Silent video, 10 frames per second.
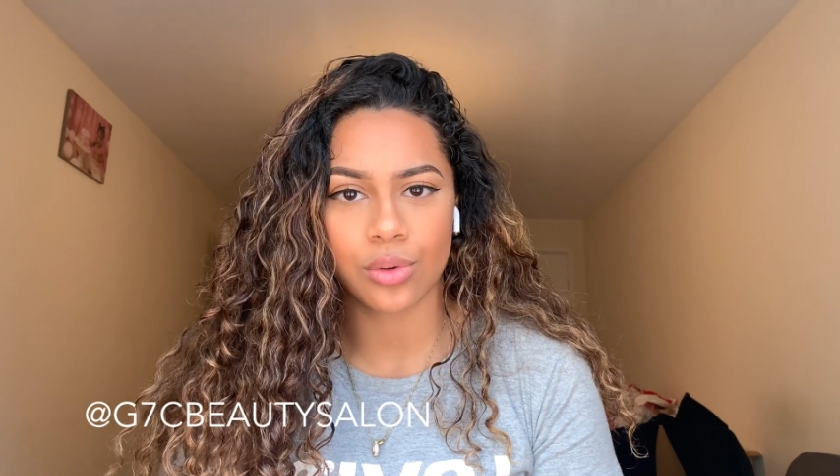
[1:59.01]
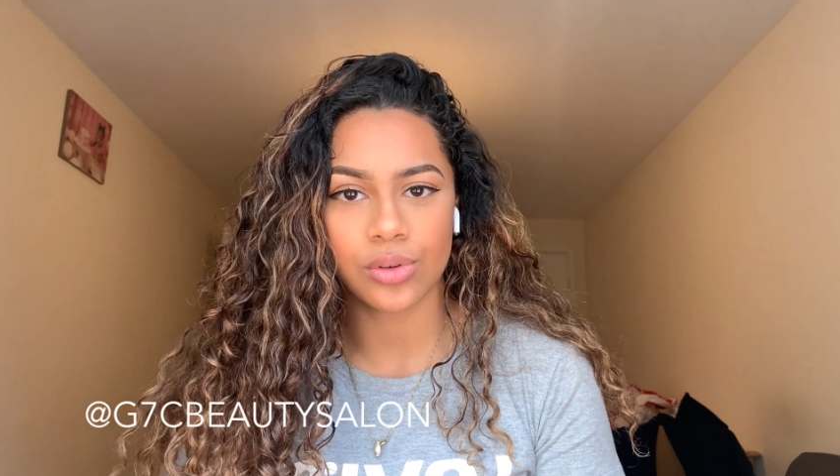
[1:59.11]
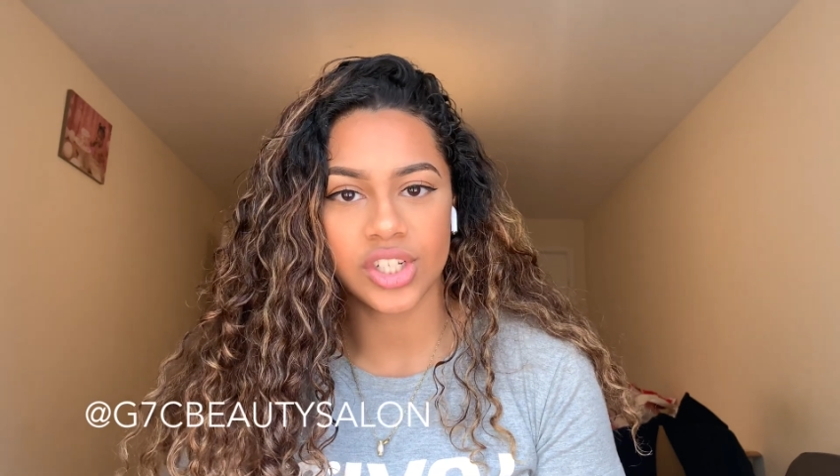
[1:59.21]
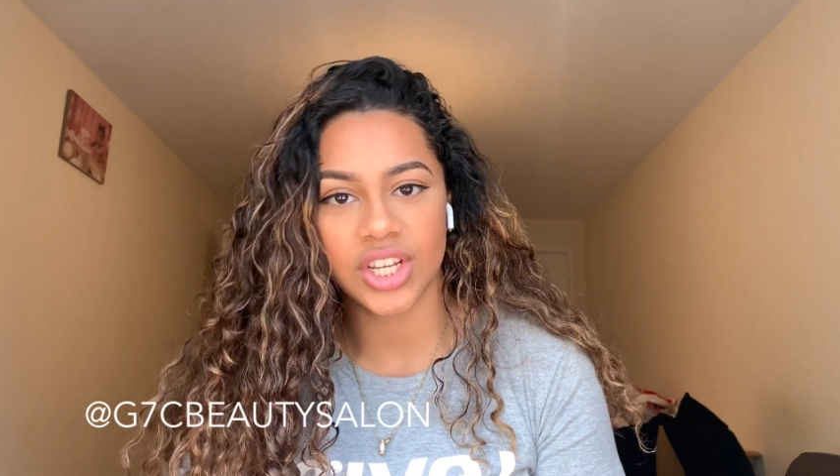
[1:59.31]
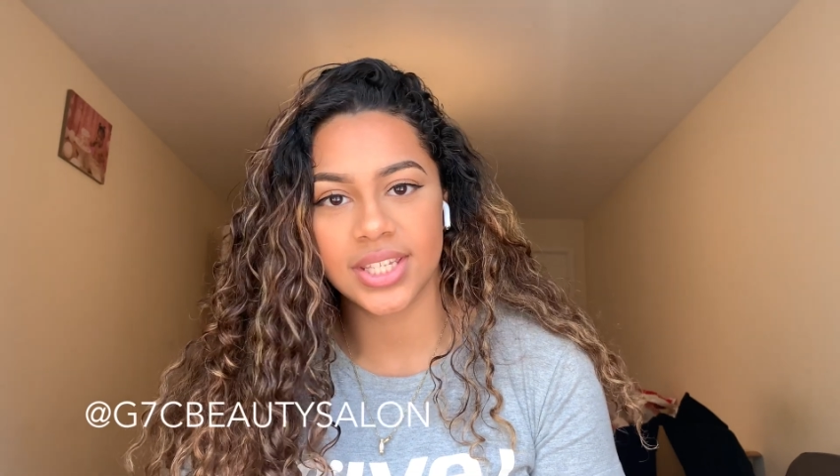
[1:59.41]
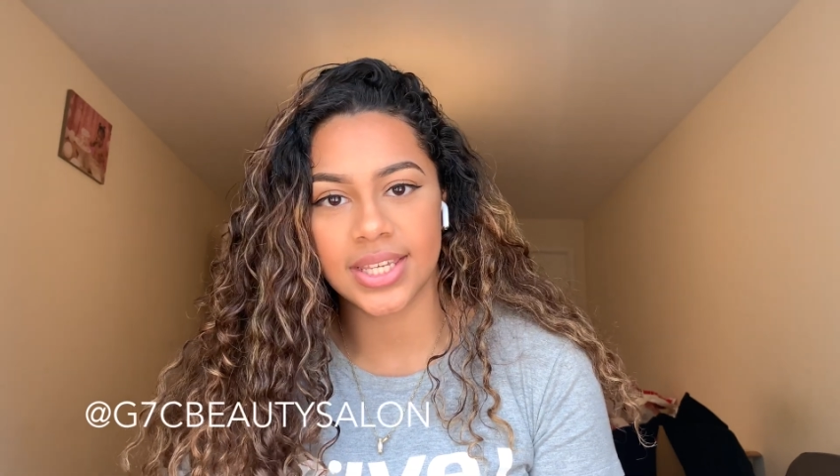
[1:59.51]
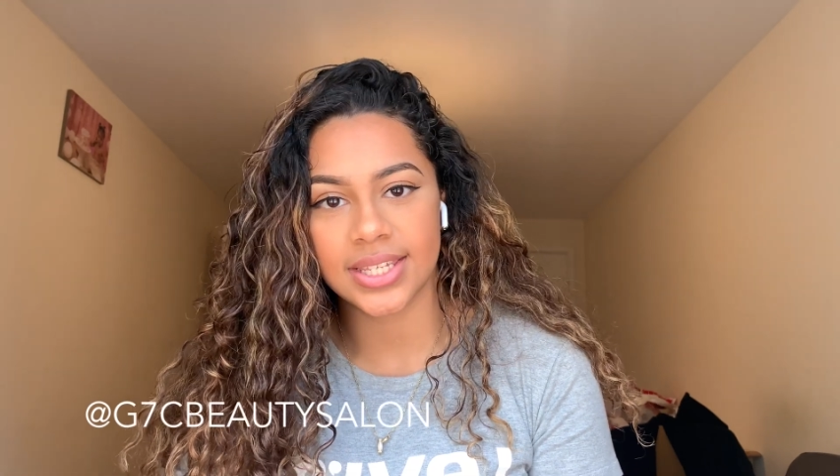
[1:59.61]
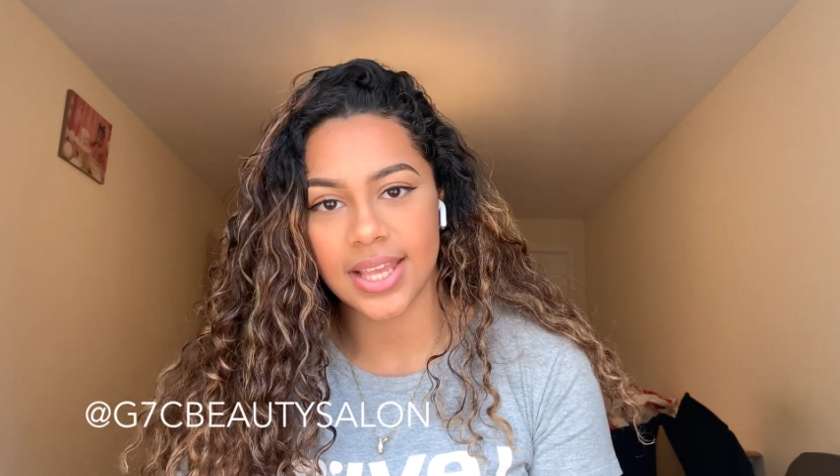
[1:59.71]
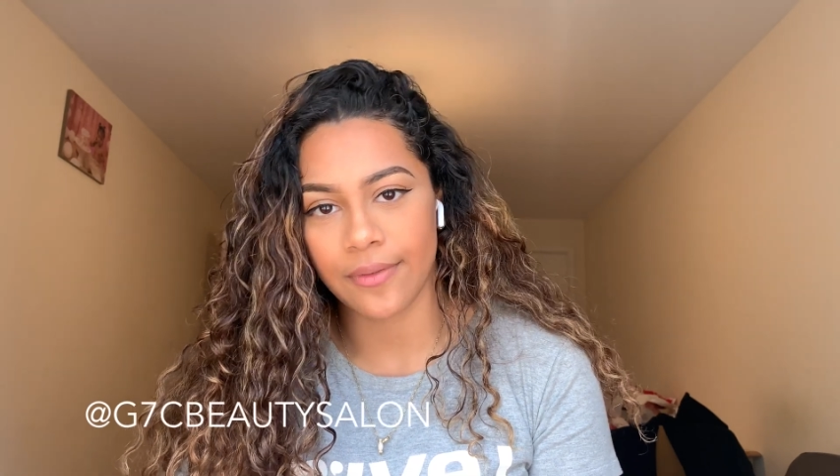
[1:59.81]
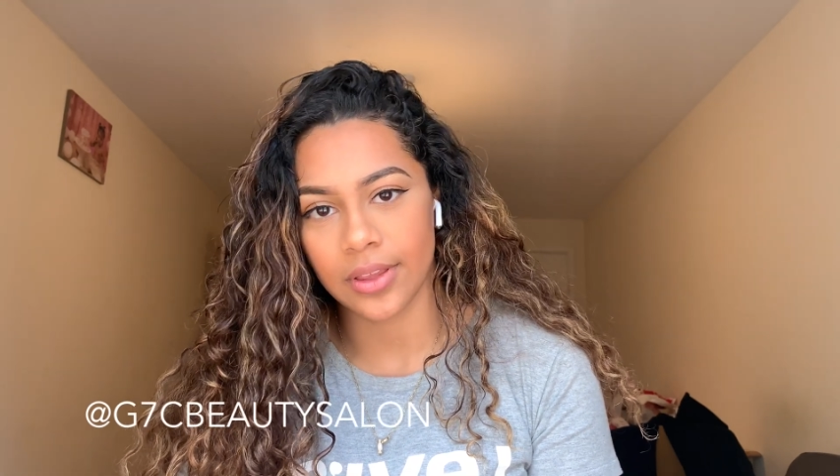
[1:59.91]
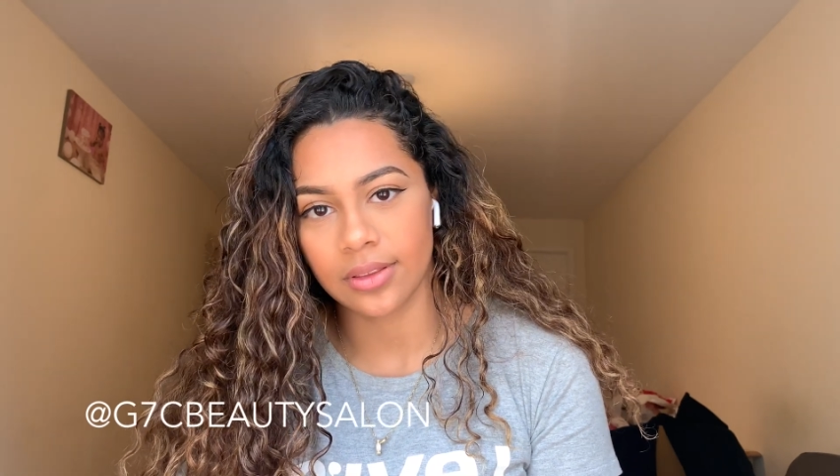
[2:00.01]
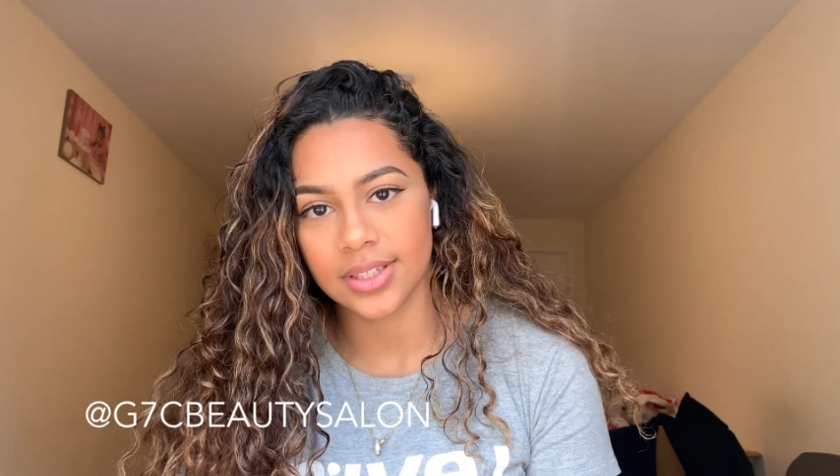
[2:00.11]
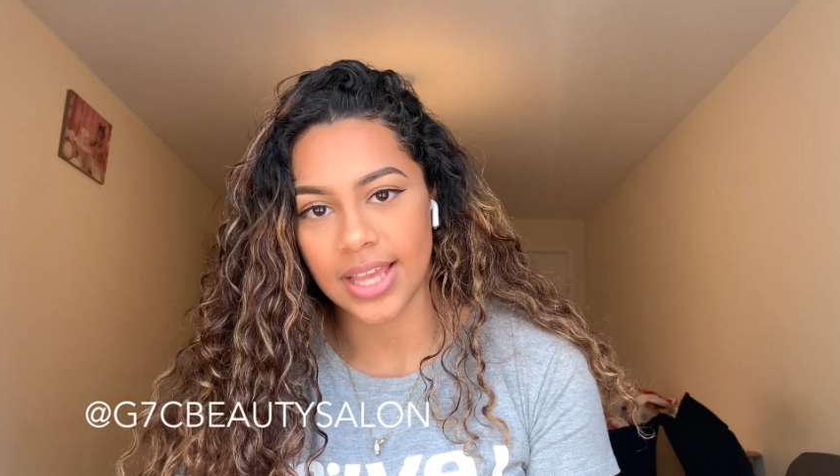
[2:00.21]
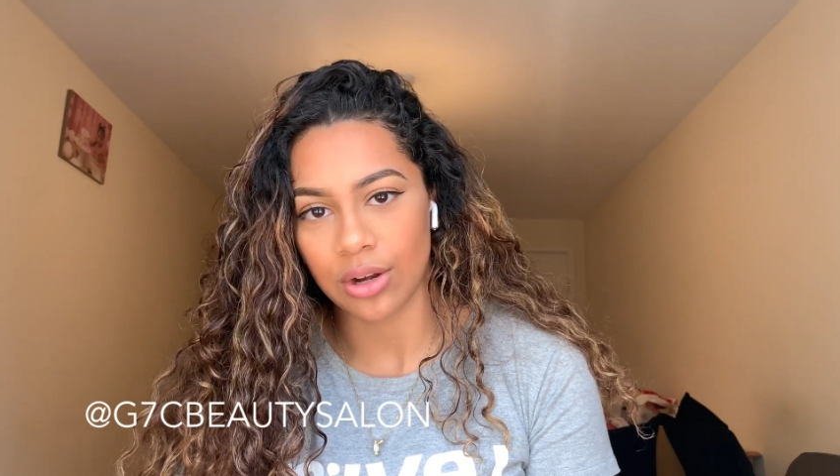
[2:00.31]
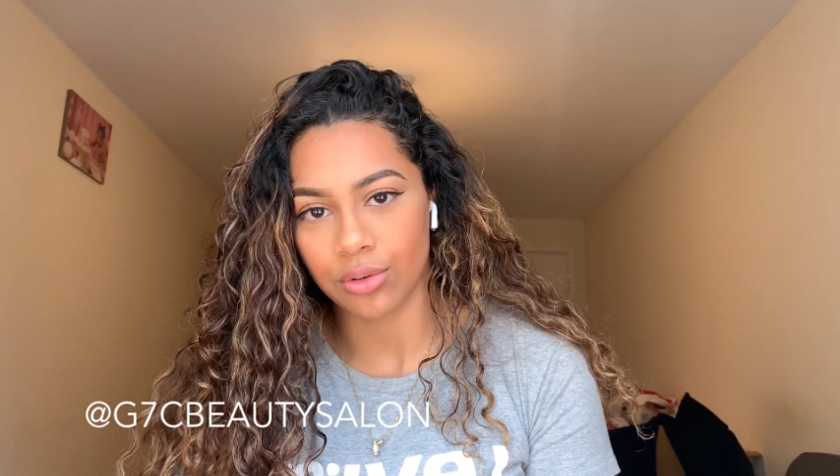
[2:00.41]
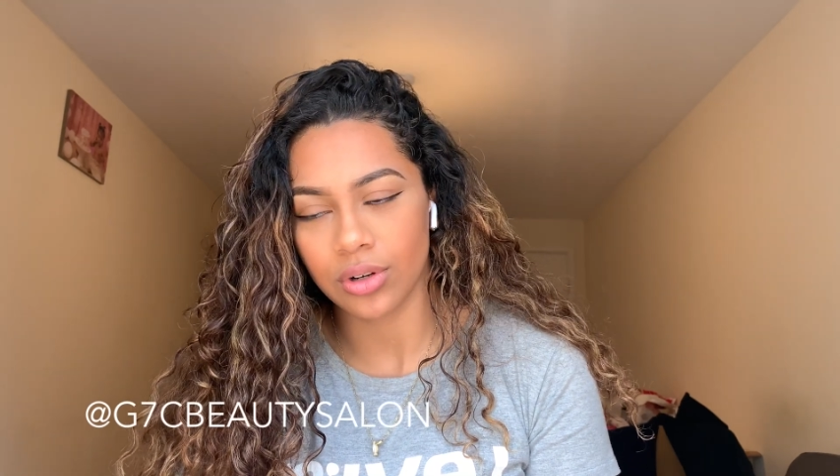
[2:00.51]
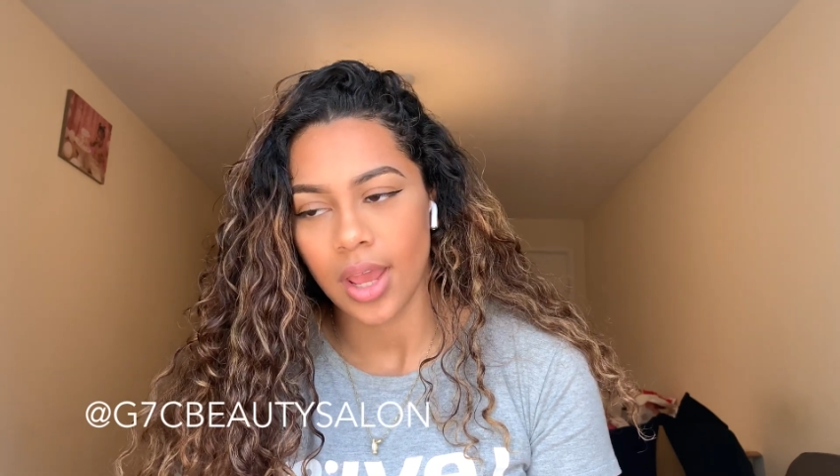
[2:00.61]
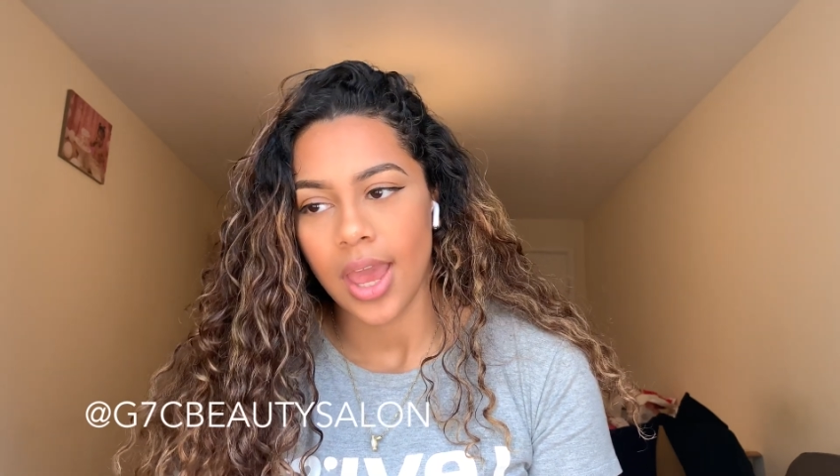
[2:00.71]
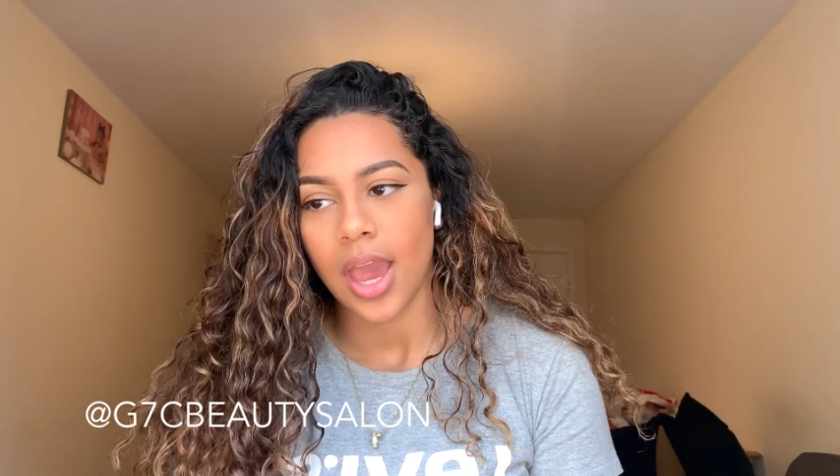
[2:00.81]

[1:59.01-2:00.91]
called GC7 Salon.